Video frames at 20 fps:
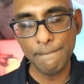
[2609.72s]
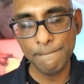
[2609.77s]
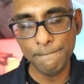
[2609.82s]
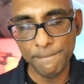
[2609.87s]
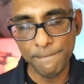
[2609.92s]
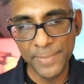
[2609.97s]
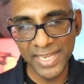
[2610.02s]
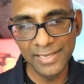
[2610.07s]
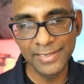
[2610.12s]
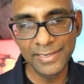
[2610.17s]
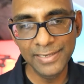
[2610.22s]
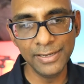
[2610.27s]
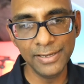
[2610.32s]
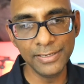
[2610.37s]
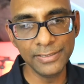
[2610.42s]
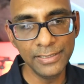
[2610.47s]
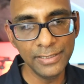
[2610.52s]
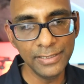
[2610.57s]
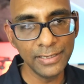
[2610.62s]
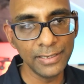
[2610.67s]

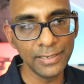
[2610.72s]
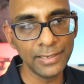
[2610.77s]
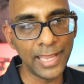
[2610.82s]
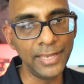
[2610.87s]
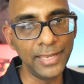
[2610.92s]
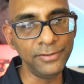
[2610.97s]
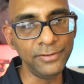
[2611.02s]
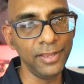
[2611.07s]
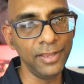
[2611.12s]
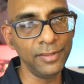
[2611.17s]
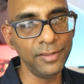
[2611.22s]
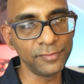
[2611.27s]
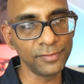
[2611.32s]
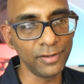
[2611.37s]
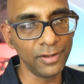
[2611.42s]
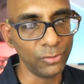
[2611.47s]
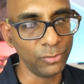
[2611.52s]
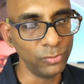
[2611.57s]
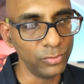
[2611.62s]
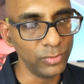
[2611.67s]
billion light years
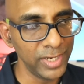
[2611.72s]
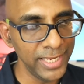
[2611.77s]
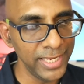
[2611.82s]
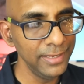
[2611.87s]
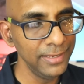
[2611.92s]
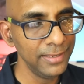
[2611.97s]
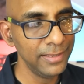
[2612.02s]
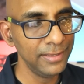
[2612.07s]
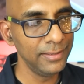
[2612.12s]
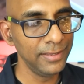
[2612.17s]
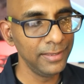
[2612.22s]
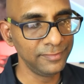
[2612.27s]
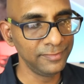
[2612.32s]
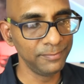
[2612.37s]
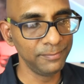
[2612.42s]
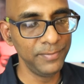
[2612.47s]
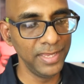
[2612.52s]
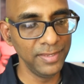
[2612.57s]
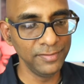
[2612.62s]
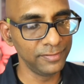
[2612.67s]
away. It's
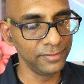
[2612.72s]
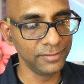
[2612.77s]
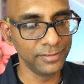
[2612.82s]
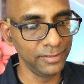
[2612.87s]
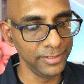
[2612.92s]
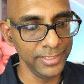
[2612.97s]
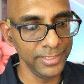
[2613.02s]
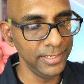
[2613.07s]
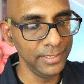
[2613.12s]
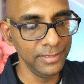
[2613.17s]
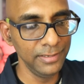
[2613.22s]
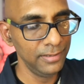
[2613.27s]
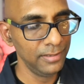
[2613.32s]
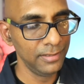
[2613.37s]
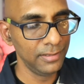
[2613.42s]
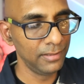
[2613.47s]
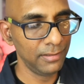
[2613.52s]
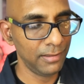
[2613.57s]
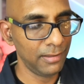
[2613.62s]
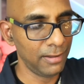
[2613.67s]
basically
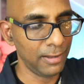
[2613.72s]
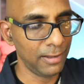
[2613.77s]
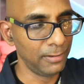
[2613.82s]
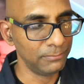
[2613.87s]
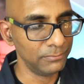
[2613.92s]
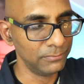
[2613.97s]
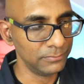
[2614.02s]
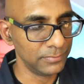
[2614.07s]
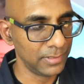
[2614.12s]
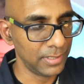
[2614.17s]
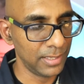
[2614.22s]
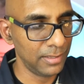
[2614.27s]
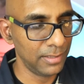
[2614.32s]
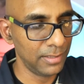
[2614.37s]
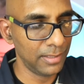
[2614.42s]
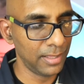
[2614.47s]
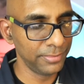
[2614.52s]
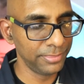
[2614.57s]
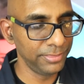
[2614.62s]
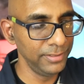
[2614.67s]
um,
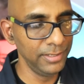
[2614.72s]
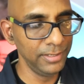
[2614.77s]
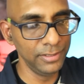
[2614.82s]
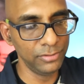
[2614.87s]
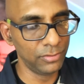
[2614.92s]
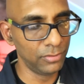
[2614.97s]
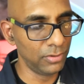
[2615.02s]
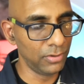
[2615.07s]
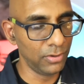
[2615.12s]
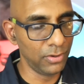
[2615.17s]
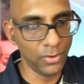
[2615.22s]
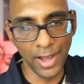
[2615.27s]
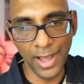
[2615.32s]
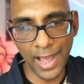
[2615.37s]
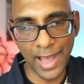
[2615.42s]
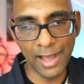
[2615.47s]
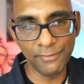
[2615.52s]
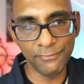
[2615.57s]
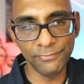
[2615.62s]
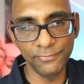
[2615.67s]
a third or, or
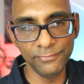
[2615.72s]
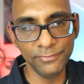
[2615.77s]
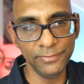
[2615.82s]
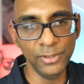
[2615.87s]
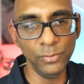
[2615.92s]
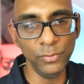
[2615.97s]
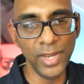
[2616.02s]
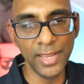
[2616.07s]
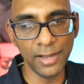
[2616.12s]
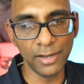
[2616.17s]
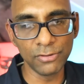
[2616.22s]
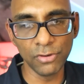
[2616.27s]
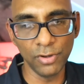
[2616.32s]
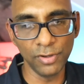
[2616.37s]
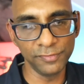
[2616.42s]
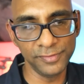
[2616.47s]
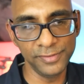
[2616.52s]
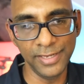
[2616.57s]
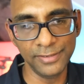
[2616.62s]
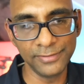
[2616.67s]
half the way
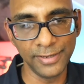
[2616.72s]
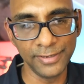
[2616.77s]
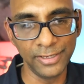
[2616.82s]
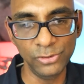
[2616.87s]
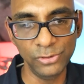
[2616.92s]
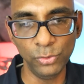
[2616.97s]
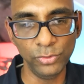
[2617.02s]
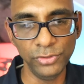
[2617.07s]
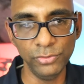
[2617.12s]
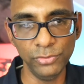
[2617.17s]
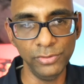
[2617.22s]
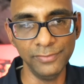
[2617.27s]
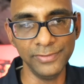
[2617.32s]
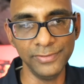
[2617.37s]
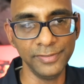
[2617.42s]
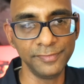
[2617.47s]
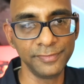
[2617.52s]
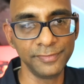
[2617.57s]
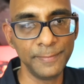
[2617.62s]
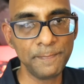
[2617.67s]
across the entire known
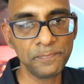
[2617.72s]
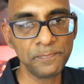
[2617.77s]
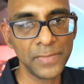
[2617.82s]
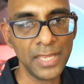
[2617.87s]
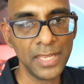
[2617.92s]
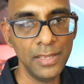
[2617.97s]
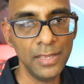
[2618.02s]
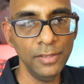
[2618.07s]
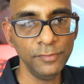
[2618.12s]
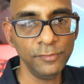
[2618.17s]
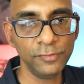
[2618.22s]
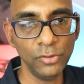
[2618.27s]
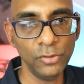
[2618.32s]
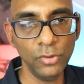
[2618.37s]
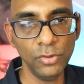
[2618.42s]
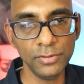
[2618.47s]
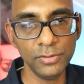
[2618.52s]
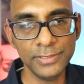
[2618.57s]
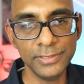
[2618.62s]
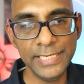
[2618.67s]
universe.
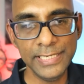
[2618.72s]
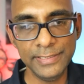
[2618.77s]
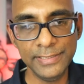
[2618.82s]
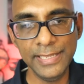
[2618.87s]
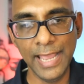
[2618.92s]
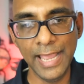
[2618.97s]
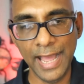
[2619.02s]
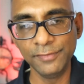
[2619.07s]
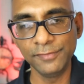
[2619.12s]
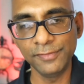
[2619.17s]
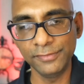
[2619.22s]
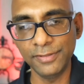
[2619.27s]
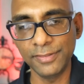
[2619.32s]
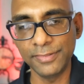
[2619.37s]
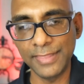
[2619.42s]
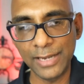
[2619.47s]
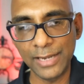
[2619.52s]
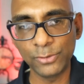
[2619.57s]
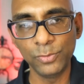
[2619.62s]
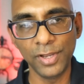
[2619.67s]
So the, the answer to
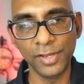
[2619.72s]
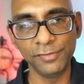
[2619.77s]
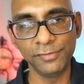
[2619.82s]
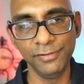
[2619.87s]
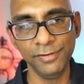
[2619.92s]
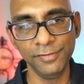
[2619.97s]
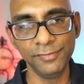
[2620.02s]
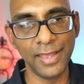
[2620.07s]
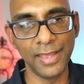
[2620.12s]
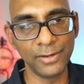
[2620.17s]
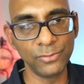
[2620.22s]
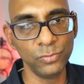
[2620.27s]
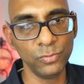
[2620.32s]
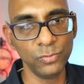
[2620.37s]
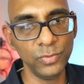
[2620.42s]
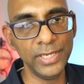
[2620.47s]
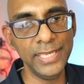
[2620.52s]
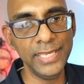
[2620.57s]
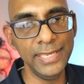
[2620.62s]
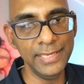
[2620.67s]
that question is that
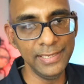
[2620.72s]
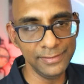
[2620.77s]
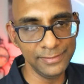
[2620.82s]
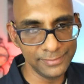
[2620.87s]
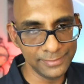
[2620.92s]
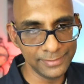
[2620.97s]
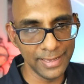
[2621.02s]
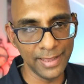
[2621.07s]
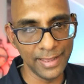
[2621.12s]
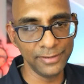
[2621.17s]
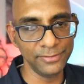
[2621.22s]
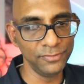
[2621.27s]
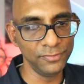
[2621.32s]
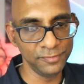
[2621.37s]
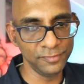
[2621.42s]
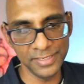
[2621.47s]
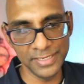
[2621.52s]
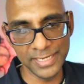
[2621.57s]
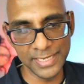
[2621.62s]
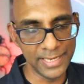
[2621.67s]
we can
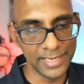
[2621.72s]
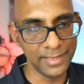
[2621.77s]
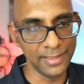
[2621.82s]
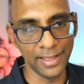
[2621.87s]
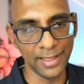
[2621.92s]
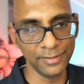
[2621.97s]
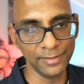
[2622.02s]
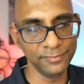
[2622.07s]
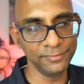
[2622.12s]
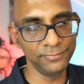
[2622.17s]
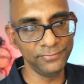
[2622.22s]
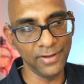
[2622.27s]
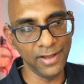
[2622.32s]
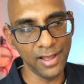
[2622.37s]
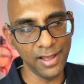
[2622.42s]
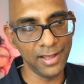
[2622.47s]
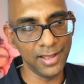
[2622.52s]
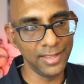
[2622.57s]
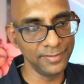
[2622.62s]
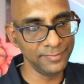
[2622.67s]
see as
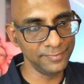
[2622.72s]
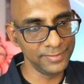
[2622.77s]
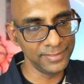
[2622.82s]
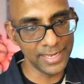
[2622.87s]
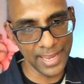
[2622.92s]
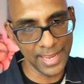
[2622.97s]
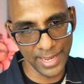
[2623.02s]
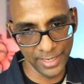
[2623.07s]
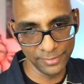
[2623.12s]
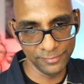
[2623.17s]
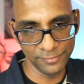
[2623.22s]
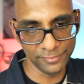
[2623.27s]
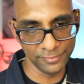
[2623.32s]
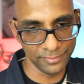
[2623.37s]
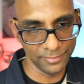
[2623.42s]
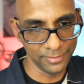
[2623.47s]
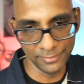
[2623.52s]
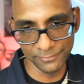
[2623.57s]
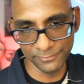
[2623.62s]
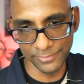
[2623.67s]
far as the edge
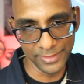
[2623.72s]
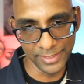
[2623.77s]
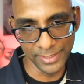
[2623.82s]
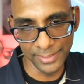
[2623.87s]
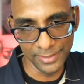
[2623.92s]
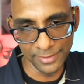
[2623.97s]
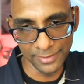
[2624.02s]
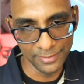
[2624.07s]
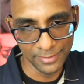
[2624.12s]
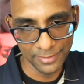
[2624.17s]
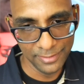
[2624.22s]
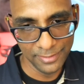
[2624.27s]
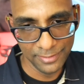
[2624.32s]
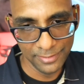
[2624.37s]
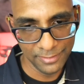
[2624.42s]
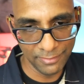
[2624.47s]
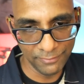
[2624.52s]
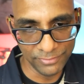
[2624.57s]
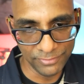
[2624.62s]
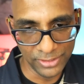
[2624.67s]
of the
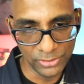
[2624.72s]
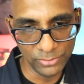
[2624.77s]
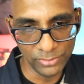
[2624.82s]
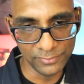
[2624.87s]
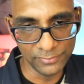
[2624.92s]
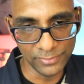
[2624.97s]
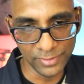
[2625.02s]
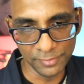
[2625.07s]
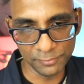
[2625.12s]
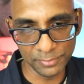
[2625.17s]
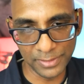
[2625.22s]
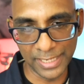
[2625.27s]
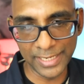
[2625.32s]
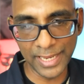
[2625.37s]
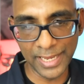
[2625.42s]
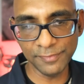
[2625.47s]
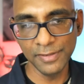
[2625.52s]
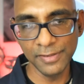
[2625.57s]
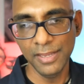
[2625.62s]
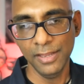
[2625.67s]
of the universe. So I
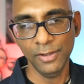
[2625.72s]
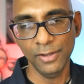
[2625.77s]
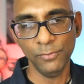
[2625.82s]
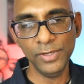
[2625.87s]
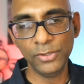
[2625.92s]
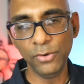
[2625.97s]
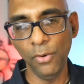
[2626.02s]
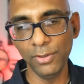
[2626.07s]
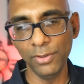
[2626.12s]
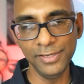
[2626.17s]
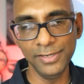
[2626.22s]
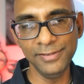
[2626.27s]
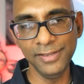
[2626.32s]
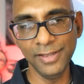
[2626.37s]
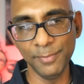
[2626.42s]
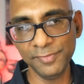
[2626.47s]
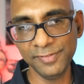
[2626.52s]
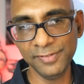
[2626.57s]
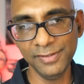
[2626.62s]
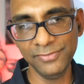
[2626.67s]
guess we call it the
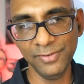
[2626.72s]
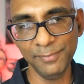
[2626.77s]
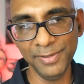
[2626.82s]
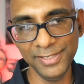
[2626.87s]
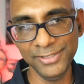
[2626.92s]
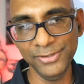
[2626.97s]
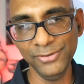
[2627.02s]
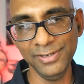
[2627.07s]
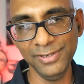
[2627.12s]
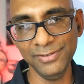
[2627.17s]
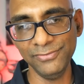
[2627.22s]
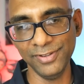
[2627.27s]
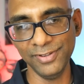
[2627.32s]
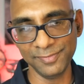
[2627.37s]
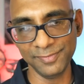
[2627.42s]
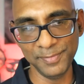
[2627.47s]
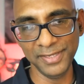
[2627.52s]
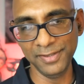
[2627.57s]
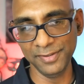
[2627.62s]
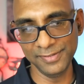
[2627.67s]
observable universe
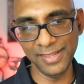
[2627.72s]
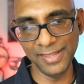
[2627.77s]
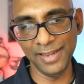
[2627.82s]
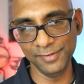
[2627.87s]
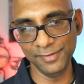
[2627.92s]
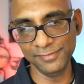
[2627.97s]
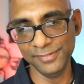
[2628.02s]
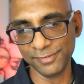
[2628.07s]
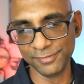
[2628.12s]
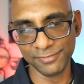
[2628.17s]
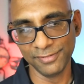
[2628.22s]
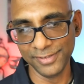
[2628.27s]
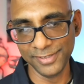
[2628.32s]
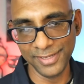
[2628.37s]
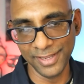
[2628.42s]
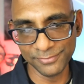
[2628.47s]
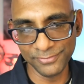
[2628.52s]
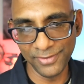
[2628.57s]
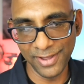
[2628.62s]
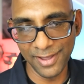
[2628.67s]
because that is literally
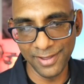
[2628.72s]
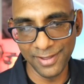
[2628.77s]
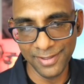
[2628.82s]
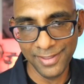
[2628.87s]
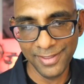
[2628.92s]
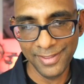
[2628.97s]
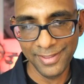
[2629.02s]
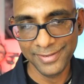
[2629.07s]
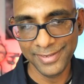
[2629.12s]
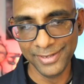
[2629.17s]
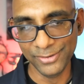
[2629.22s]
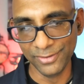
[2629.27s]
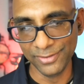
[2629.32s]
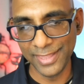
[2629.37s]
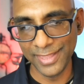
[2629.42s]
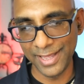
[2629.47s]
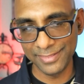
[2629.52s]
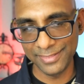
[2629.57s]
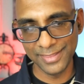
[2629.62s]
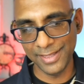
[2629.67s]
as far, you know,
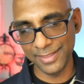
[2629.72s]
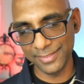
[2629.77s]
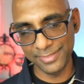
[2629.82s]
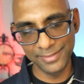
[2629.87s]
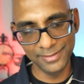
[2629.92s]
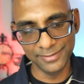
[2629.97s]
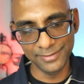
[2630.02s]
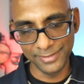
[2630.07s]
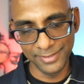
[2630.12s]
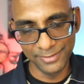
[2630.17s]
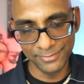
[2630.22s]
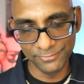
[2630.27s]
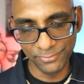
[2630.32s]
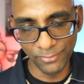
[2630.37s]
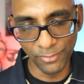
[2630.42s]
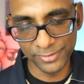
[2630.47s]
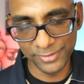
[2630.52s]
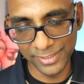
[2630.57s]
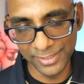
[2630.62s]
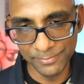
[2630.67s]
that that 13,
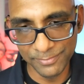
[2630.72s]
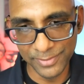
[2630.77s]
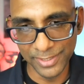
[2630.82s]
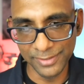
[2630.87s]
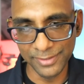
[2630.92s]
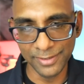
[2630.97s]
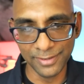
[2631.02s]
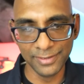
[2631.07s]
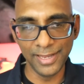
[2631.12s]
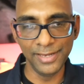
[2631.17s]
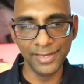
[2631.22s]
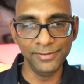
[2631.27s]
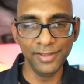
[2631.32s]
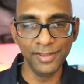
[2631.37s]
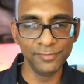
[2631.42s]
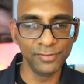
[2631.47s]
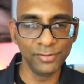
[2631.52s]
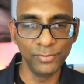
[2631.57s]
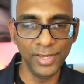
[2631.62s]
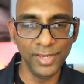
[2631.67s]
14 billion light
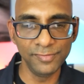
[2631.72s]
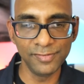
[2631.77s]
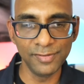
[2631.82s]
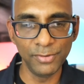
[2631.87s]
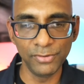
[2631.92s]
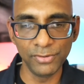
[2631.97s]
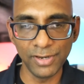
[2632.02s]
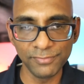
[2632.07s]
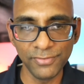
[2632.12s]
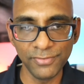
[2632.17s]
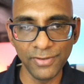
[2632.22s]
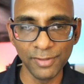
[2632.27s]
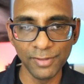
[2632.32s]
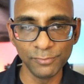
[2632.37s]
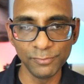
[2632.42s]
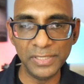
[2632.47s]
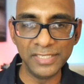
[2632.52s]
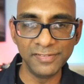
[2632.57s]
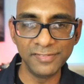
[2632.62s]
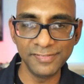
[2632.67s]
years away is about as far as
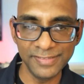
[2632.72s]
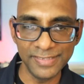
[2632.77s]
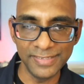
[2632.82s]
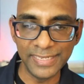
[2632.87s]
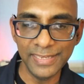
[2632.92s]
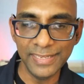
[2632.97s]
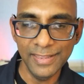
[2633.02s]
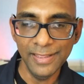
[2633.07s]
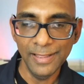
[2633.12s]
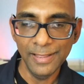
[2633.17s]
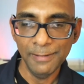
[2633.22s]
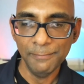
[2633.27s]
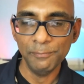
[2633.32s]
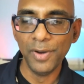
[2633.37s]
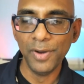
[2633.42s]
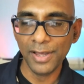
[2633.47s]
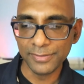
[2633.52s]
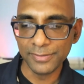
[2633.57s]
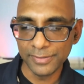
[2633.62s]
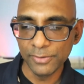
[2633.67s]
we could see.
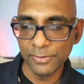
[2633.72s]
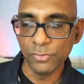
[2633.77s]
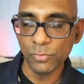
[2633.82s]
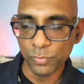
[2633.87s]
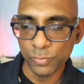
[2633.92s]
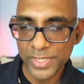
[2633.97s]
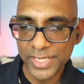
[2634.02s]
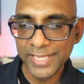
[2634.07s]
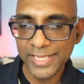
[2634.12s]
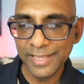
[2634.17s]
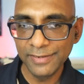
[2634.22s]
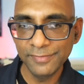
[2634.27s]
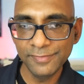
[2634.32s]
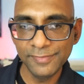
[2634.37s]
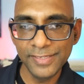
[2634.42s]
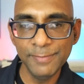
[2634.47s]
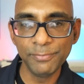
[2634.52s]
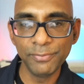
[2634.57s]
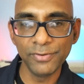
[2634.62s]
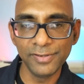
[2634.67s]
But we can
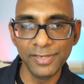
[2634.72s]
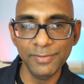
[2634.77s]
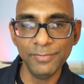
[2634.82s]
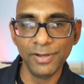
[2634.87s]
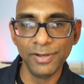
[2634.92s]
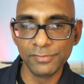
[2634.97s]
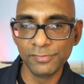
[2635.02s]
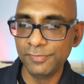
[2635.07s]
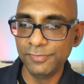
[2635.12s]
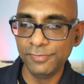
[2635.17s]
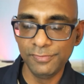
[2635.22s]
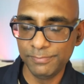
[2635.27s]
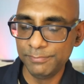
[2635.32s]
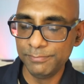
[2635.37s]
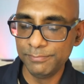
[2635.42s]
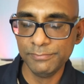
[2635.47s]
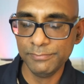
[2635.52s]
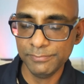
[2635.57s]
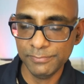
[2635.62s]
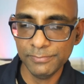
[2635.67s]
see pretty much,
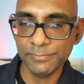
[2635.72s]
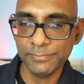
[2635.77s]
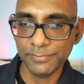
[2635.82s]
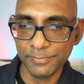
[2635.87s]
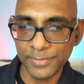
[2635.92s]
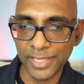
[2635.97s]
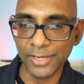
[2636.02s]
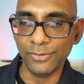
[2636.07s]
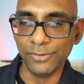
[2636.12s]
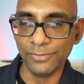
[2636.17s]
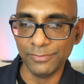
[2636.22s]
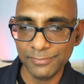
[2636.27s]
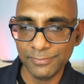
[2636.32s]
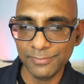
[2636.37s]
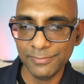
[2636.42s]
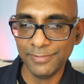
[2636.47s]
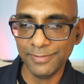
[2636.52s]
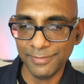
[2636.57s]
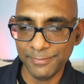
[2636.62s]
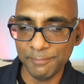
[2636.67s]
you know,
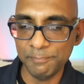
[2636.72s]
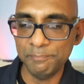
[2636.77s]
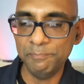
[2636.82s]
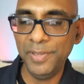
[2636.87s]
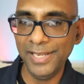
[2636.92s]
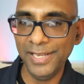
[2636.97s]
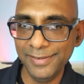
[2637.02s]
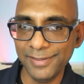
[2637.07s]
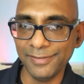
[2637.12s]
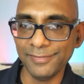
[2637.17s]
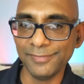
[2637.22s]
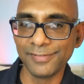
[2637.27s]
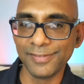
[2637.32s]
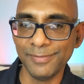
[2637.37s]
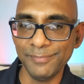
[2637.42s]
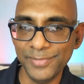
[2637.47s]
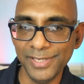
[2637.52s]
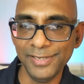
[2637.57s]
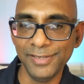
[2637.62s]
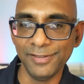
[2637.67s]
billions
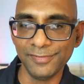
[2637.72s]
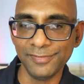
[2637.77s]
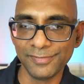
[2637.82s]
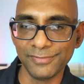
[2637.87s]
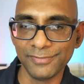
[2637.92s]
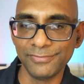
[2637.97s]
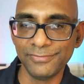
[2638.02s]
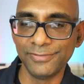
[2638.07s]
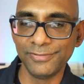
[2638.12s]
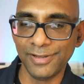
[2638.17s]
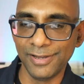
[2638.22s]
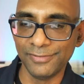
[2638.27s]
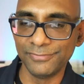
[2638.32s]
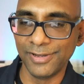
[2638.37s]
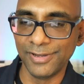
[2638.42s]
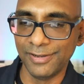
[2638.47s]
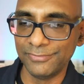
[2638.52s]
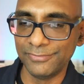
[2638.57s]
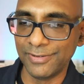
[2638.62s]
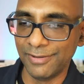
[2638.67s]
and billions of of
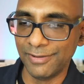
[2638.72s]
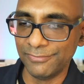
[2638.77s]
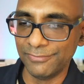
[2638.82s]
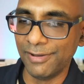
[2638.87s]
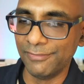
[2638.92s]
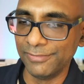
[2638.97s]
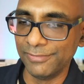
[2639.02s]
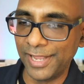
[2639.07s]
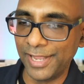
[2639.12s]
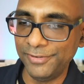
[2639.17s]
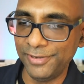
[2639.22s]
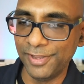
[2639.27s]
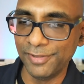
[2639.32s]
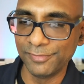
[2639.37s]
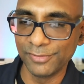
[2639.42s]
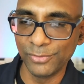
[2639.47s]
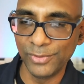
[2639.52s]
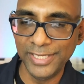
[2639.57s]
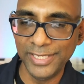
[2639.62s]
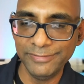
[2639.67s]
of of, light years
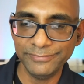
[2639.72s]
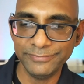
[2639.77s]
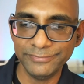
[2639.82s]
away.